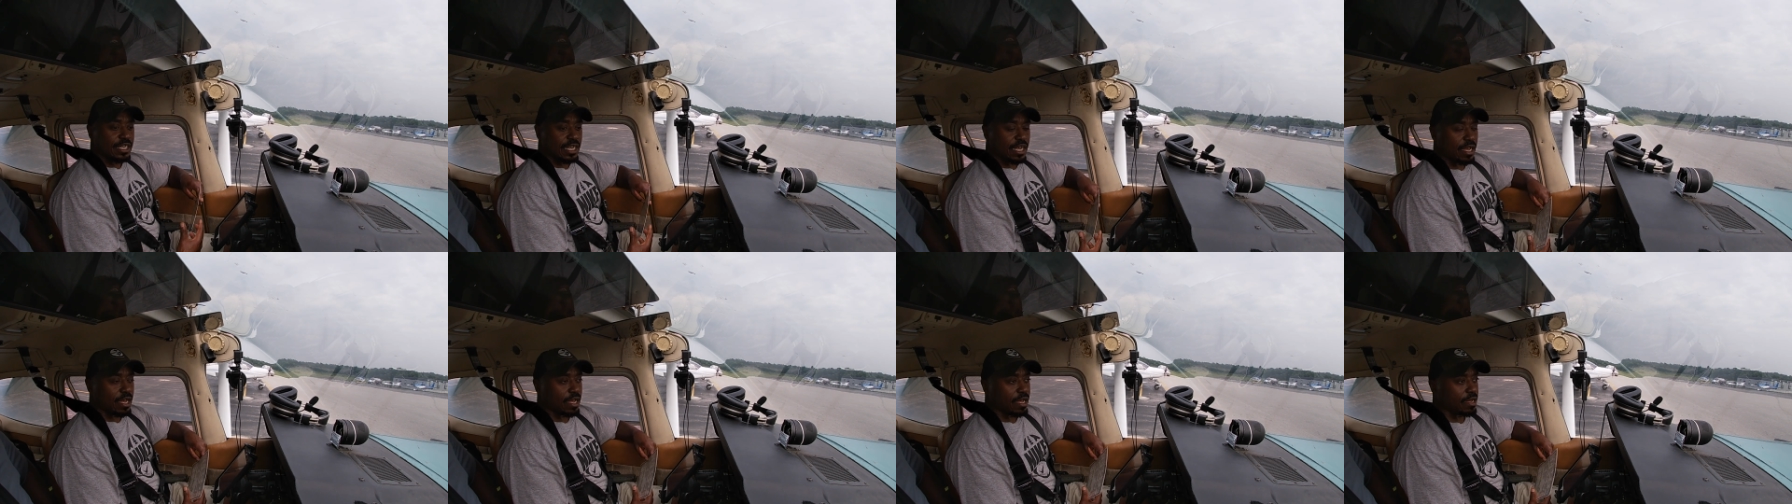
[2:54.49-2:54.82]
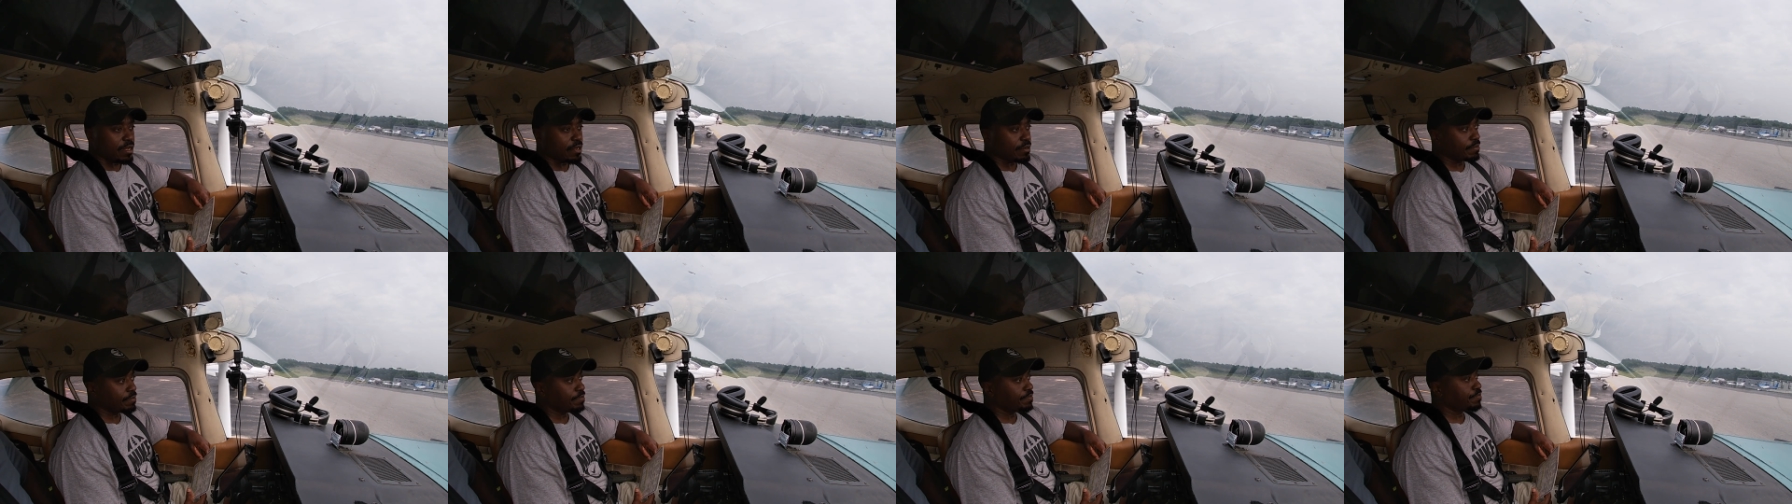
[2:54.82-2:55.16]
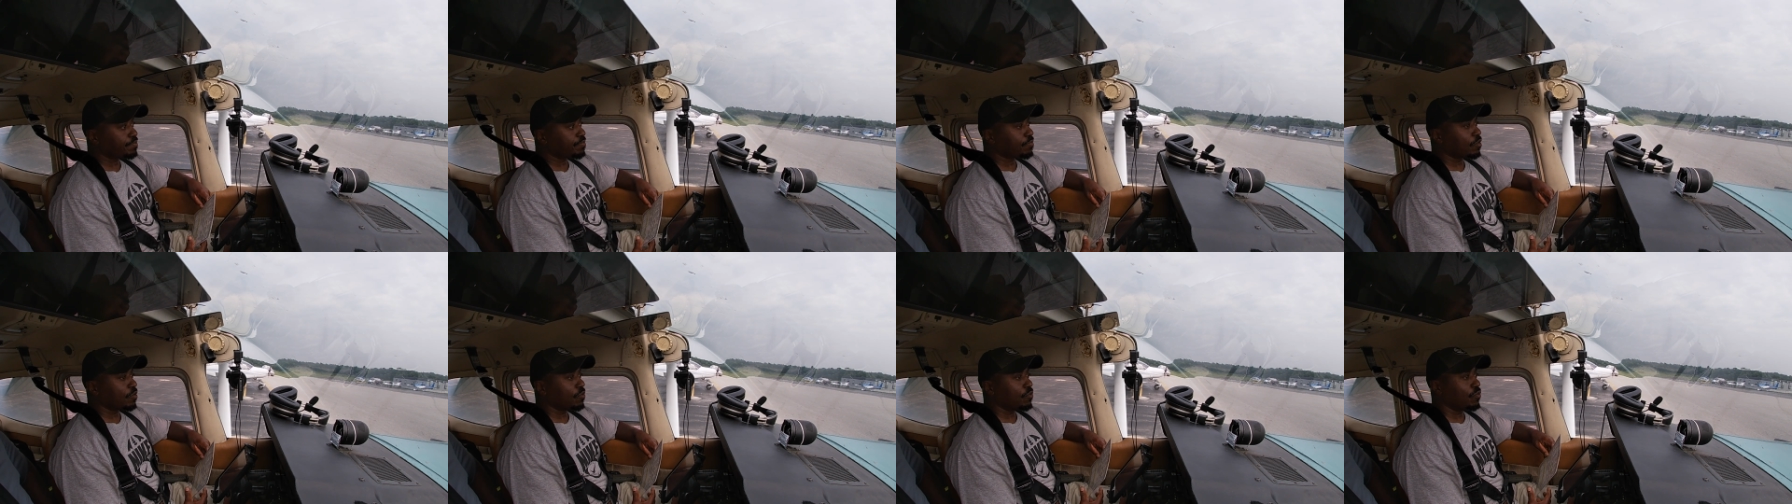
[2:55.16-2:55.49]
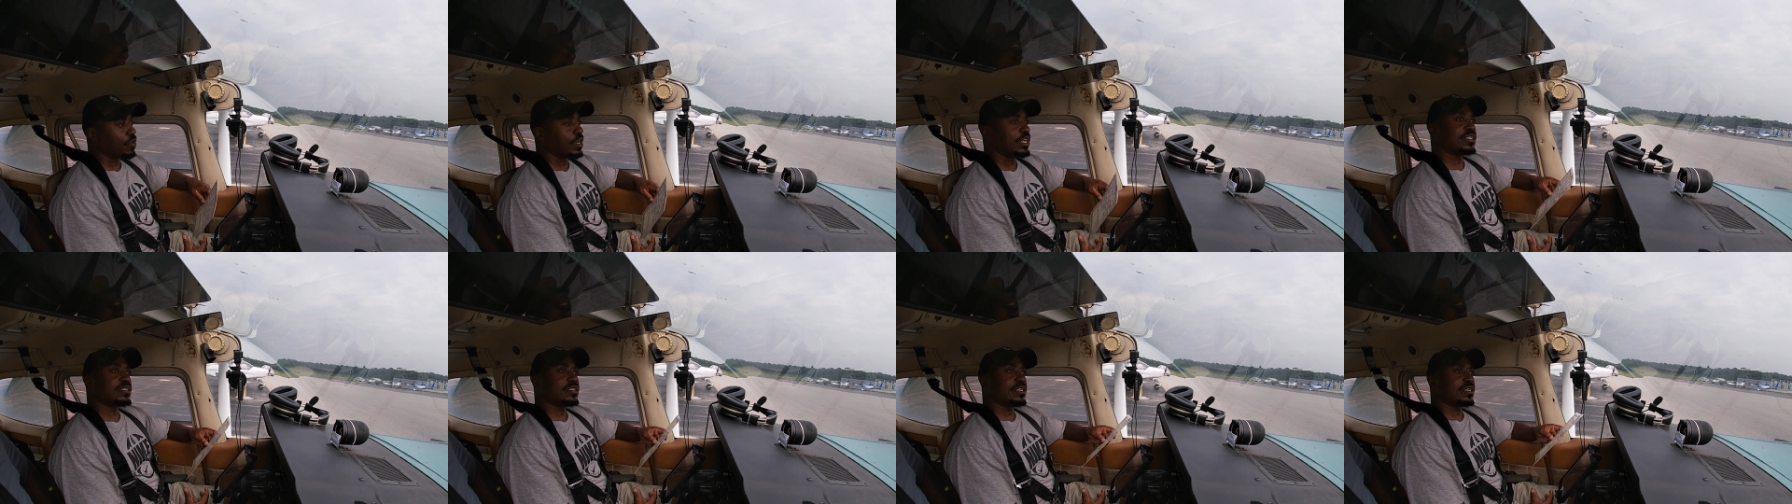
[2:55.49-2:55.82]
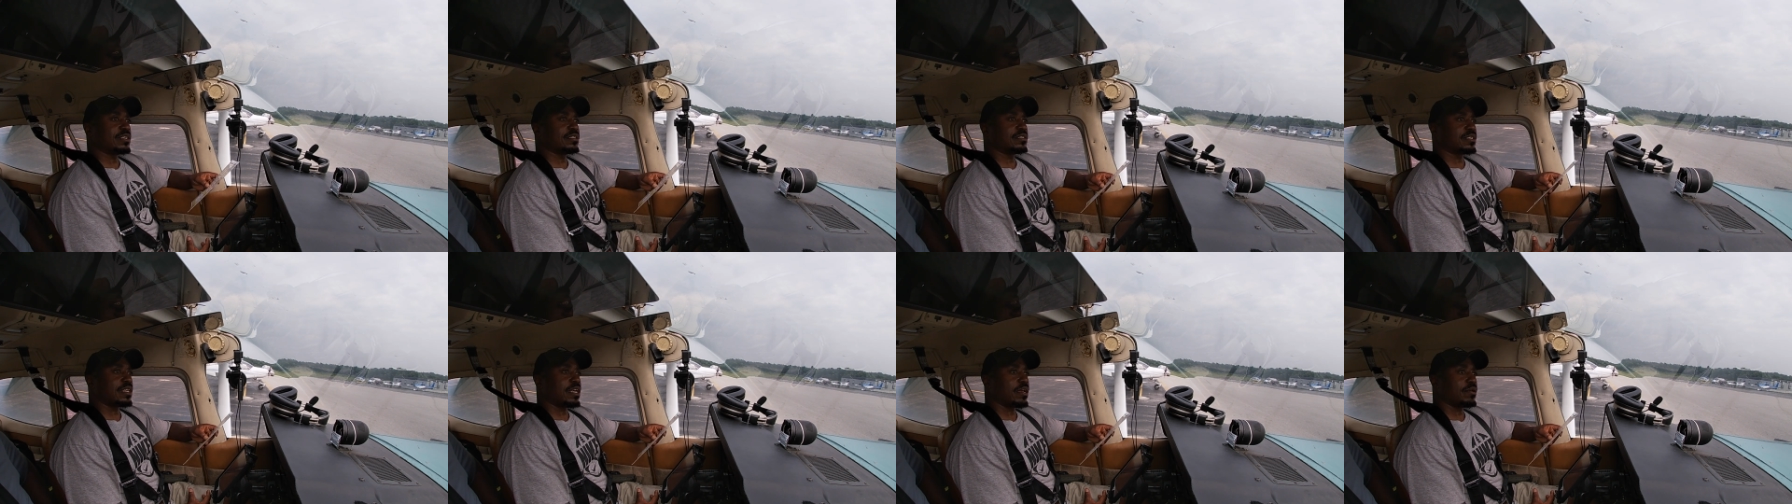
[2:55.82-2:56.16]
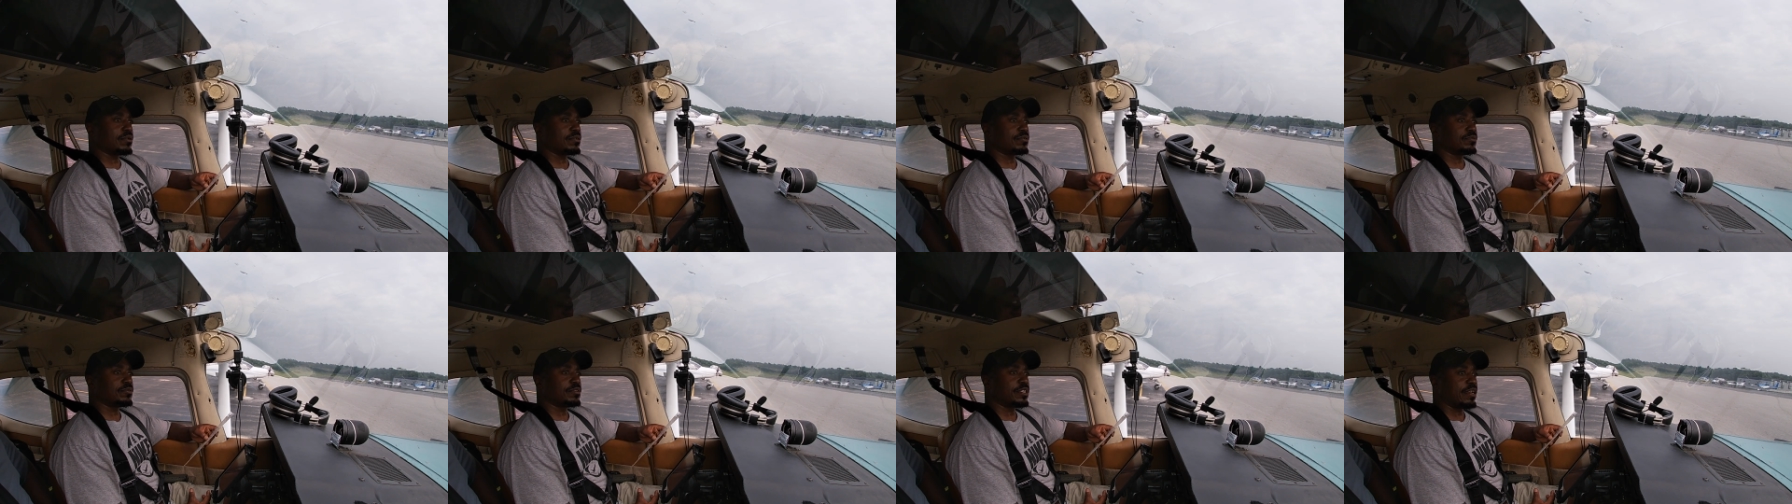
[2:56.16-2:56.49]
One of the things
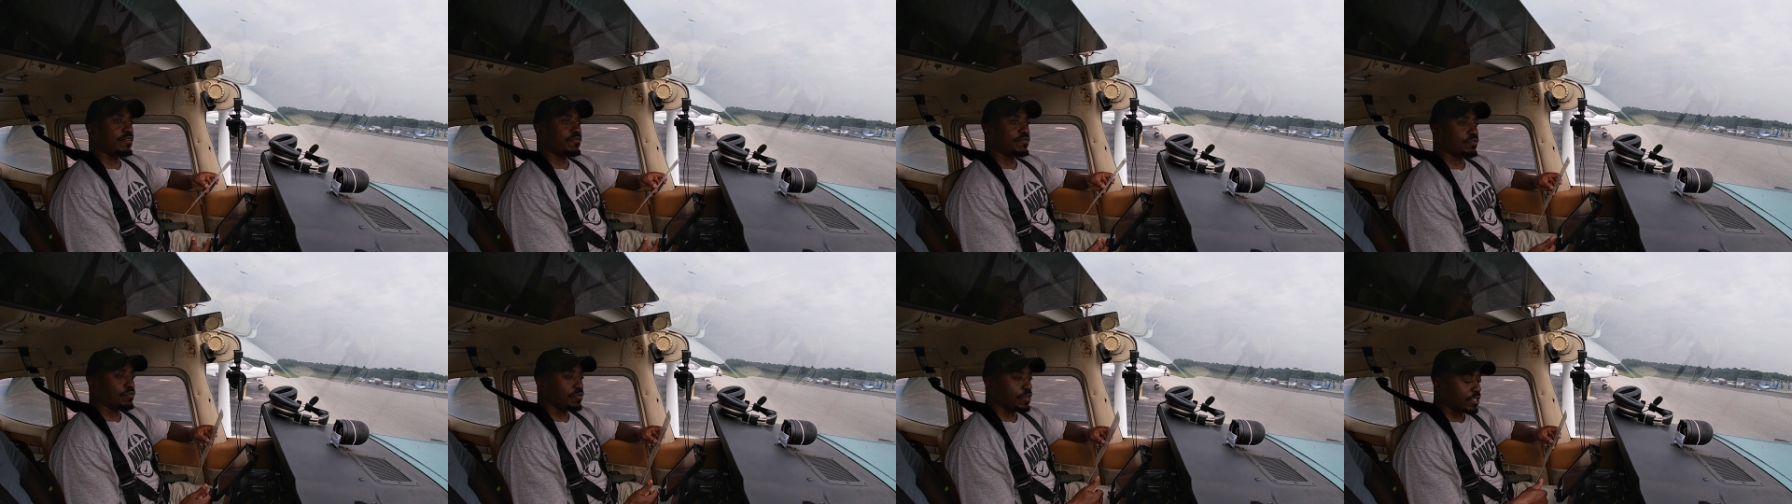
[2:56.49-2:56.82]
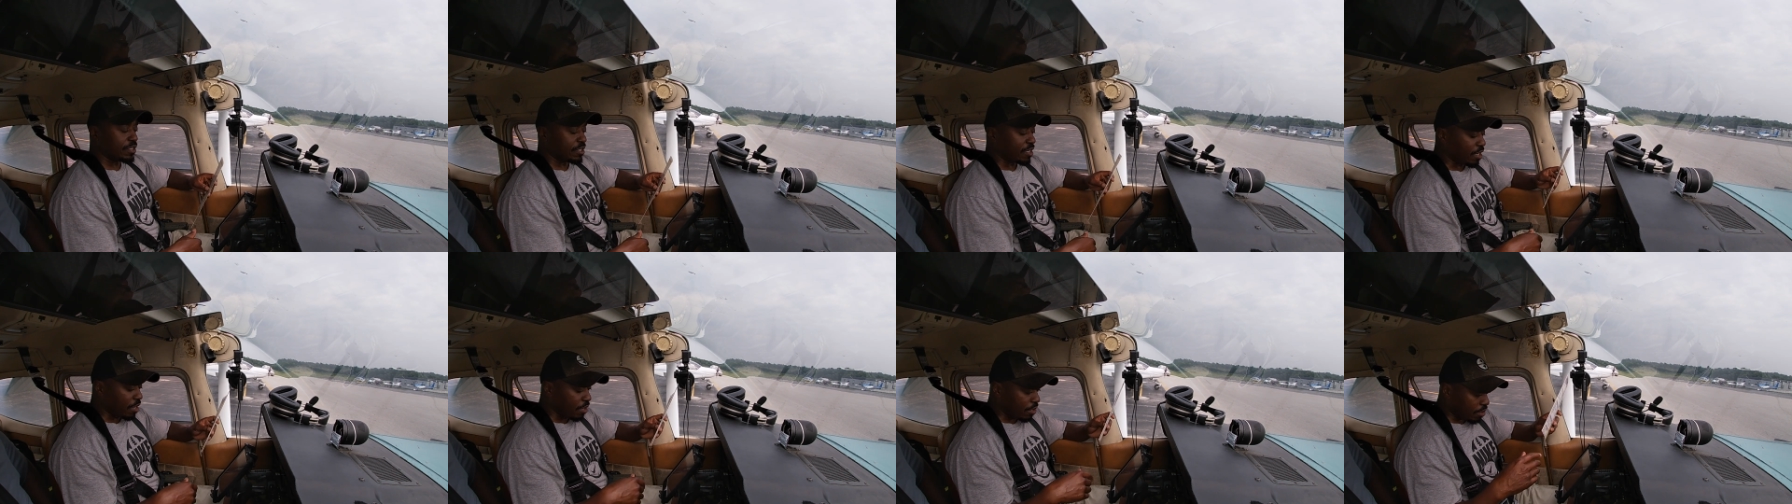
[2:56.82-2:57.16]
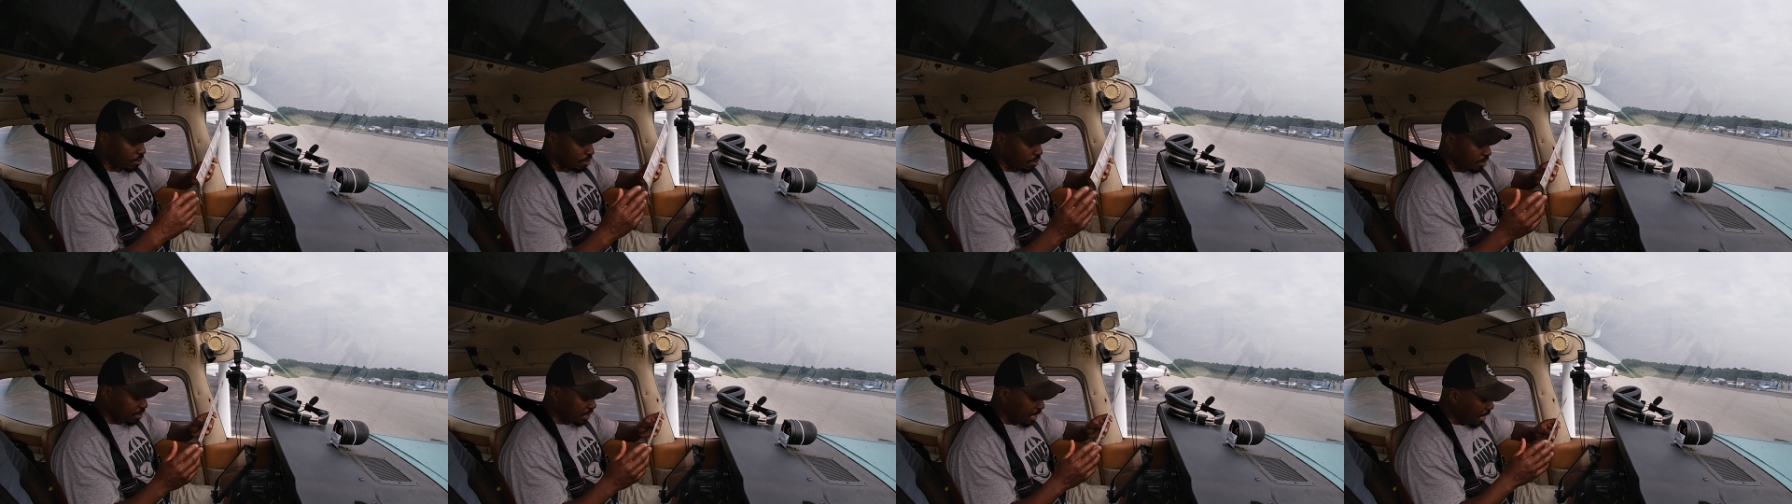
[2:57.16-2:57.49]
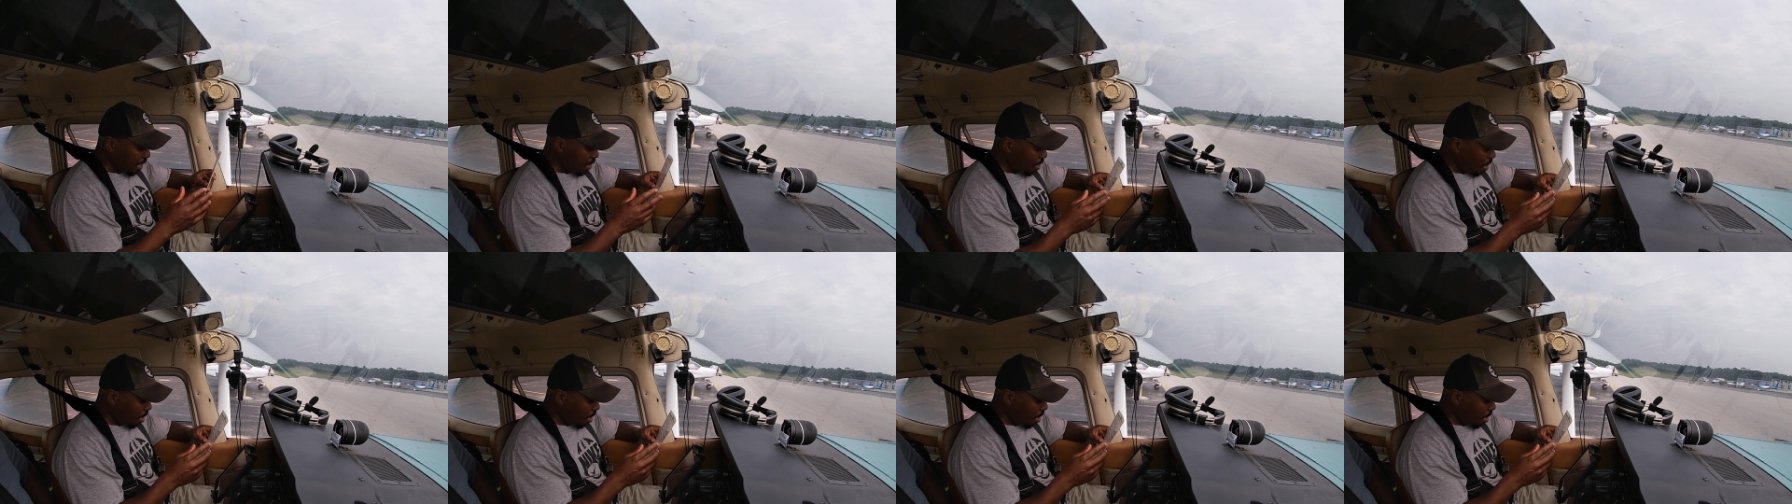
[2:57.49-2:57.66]
I definitely want to tell you is just how